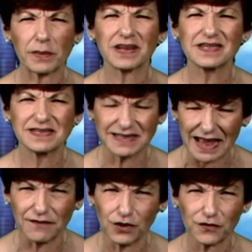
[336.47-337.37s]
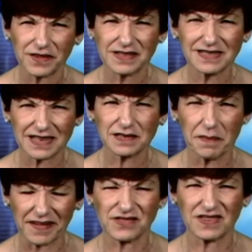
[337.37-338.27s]
I'm going to save you for the 6
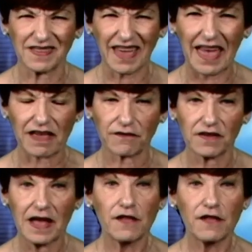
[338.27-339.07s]
months in the cave.